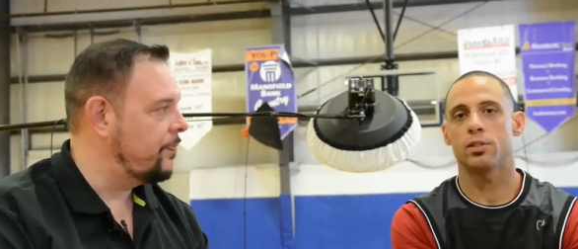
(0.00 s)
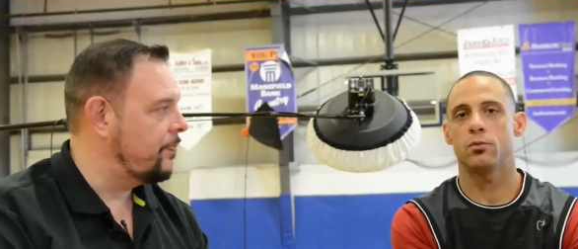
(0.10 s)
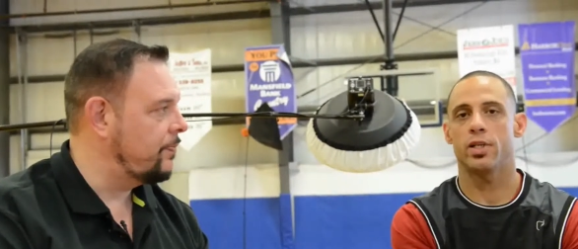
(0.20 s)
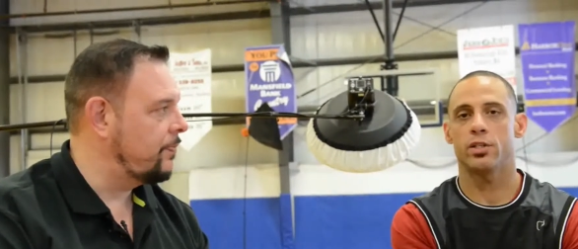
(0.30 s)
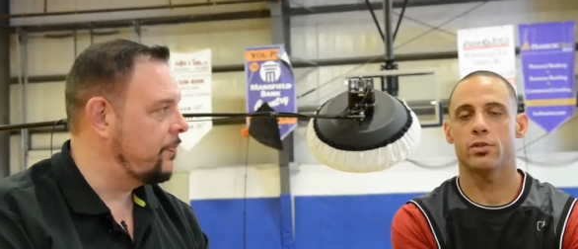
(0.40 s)

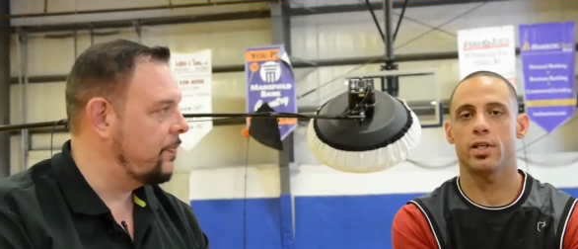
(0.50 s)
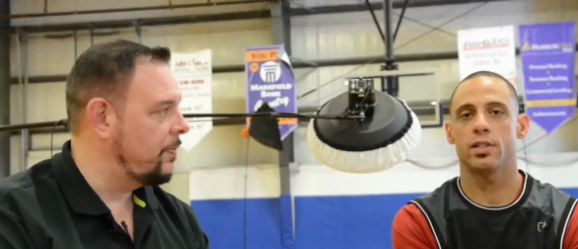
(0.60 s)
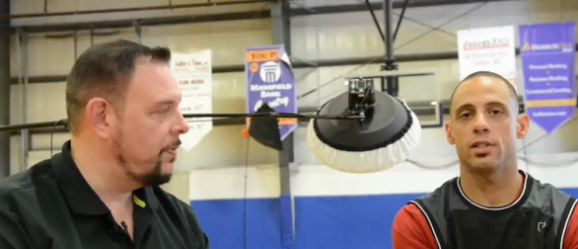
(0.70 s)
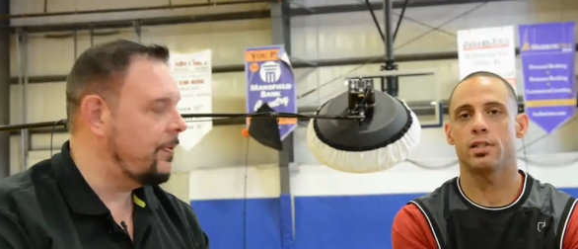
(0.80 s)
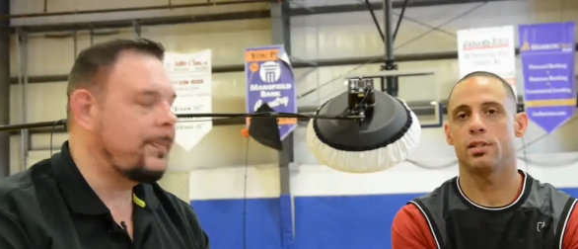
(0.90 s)
Speaker 1: and weight
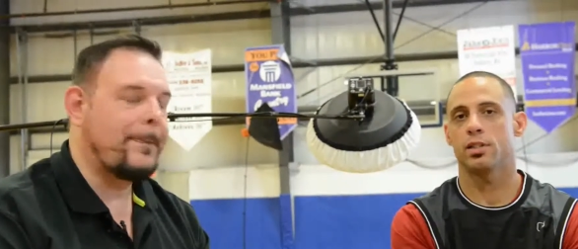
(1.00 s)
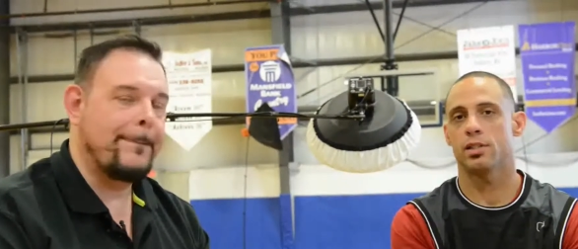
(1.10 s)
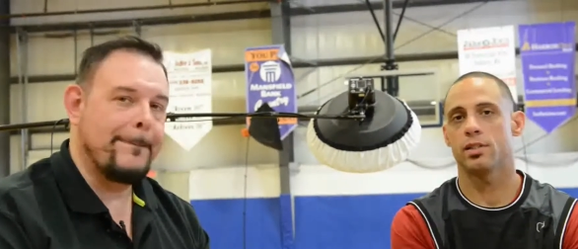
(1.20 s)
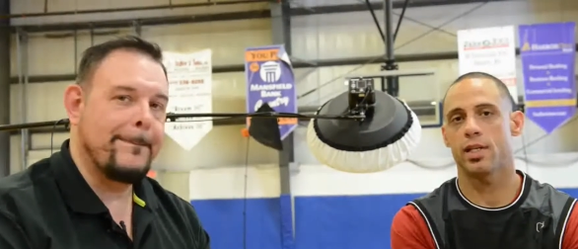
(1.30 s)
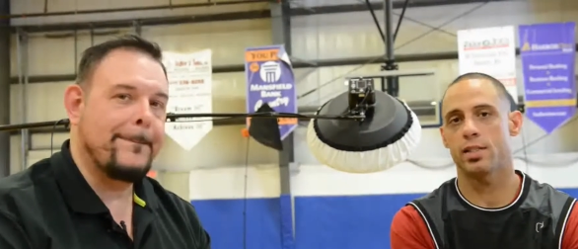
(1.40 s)
training and
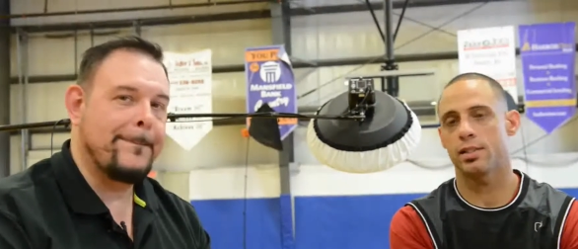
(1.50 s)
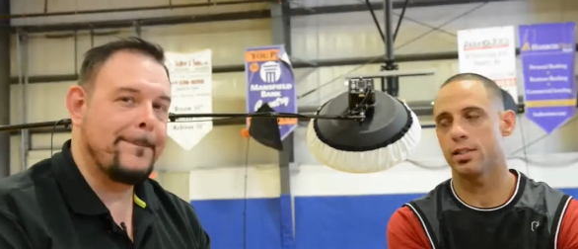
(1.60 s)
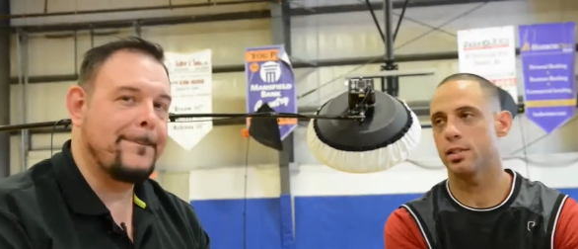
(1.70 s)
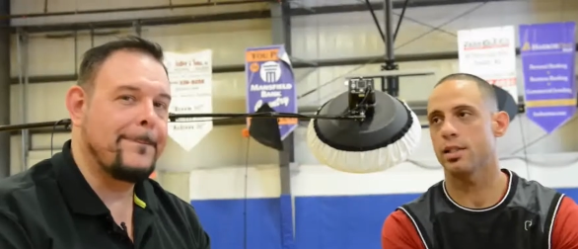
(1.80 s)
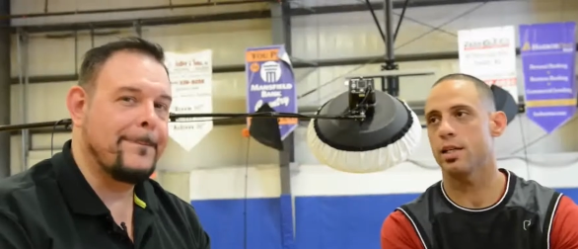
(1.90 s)
just
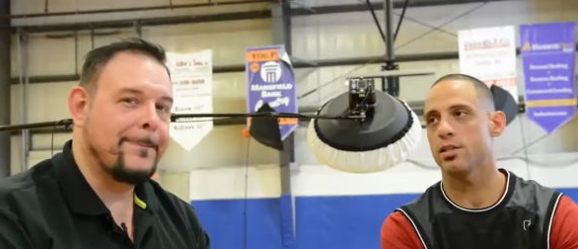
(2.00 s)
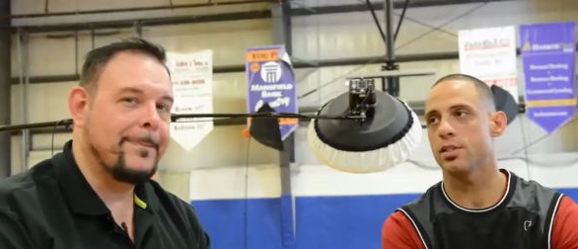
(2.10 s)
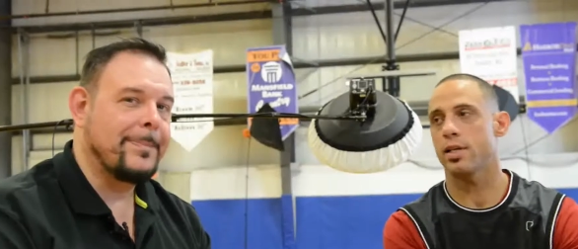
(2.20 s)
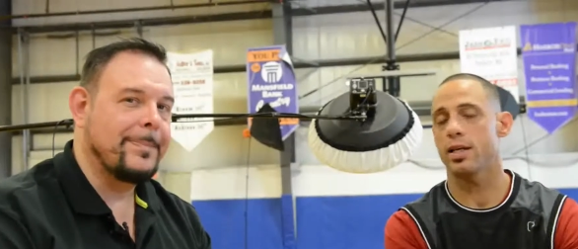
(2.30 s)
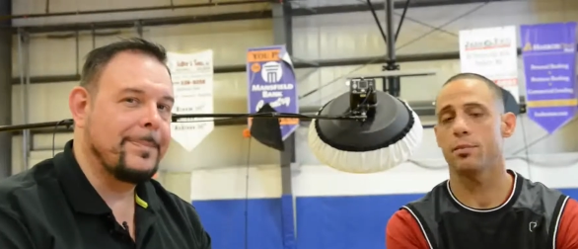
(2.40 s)
things to stay
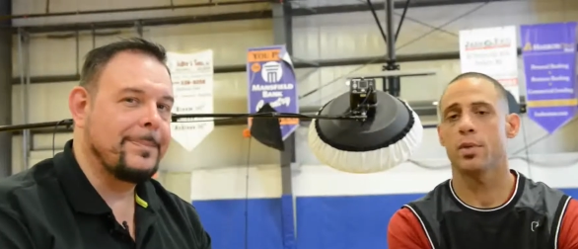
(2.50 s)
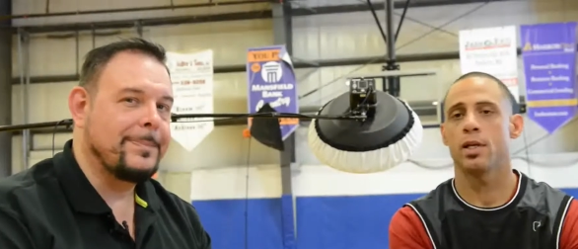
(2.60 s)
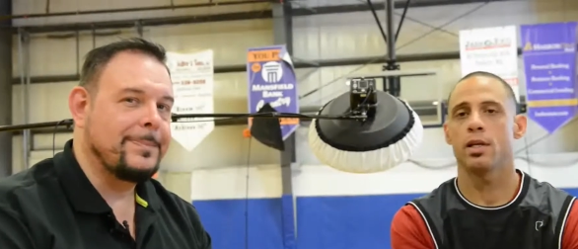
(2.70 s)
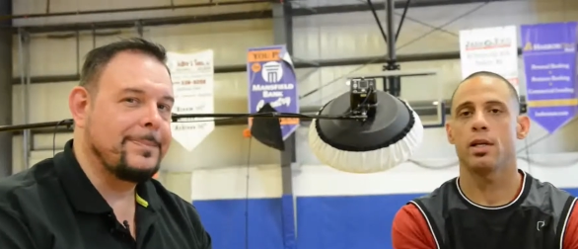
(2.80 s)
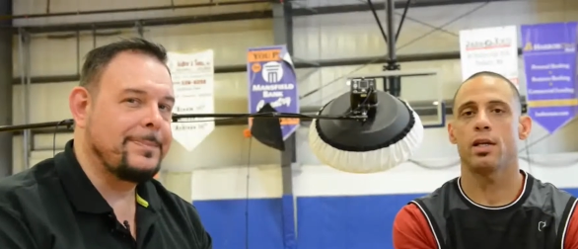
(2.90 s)
in shape
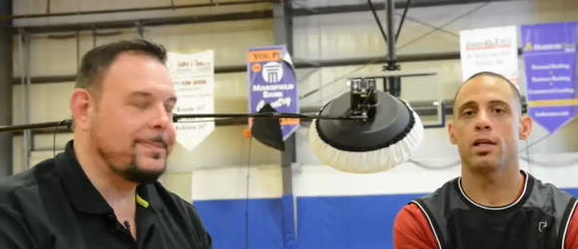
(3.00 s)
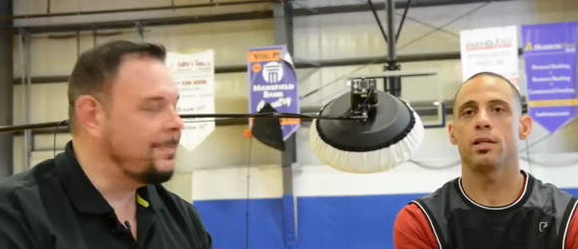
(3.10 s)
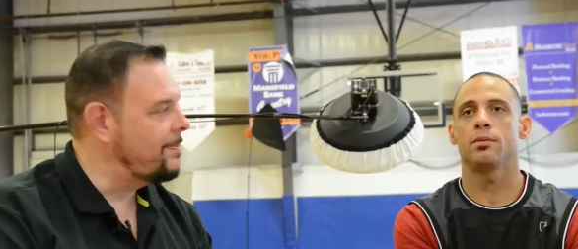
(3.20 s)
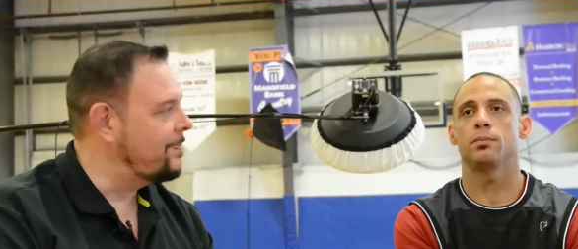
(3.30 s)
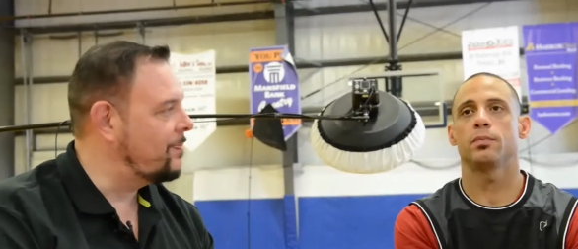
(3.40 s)

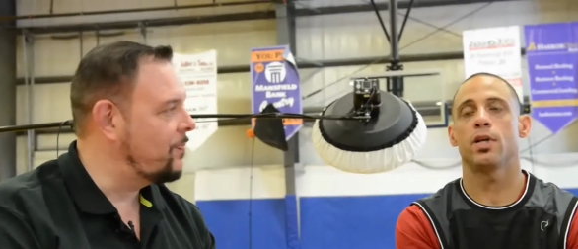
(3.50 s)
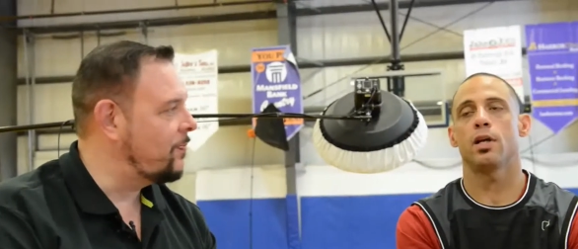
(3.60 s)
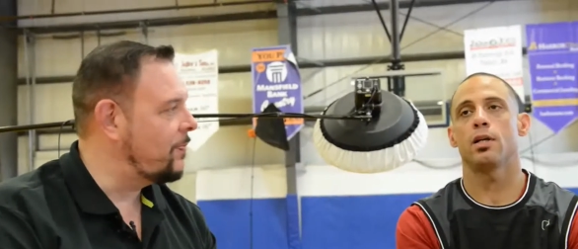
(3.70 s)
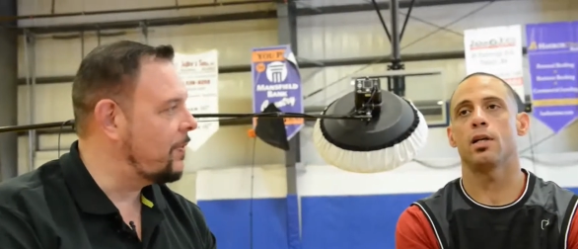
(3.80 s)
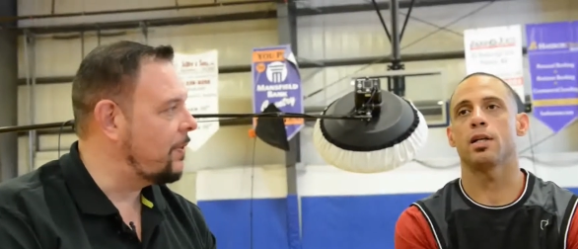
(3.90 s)
and
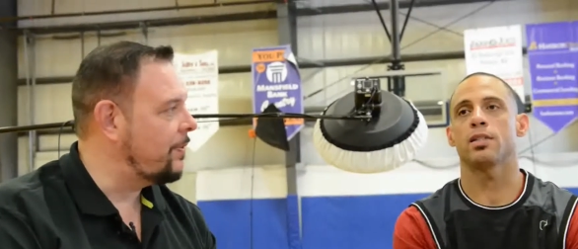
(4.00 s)
I